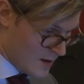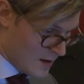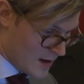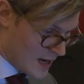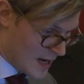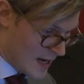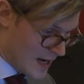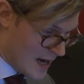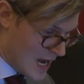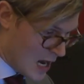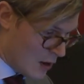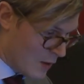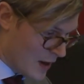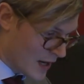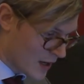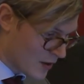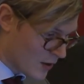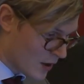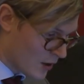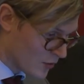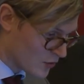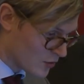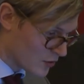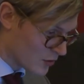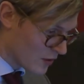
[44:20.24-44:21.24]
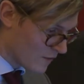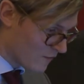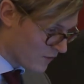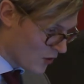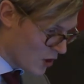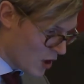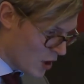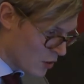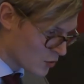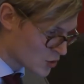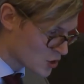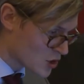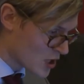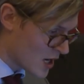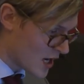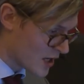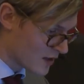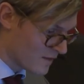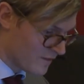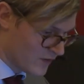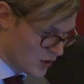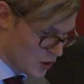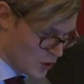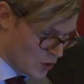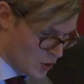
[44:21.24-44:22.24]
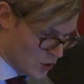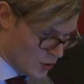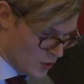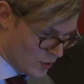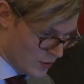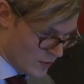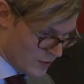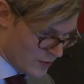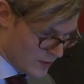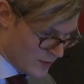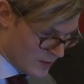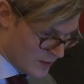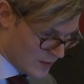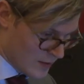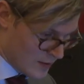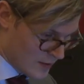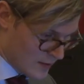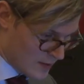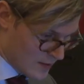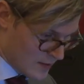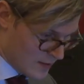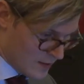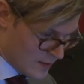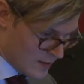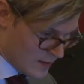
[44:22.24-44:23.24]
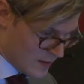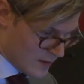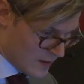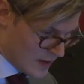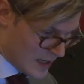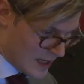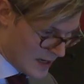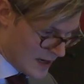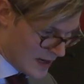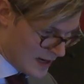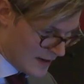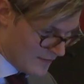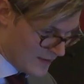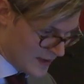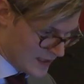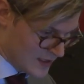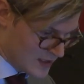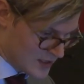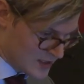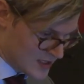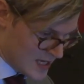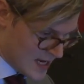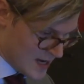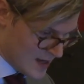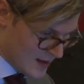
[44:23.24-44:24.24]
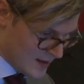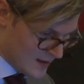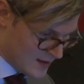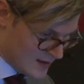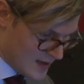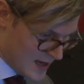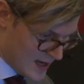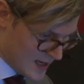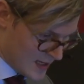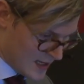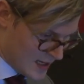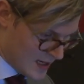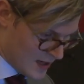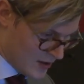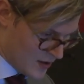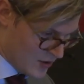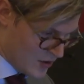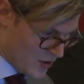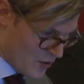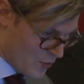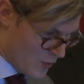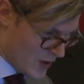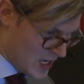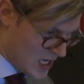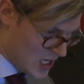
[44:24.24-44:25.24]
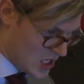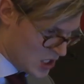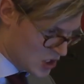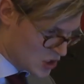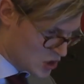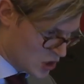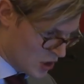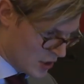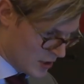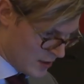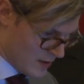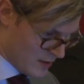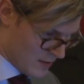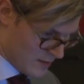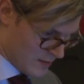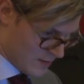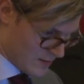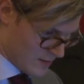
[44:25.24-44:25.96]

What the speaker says: And now I go to the flowchart view, and I will take here the region.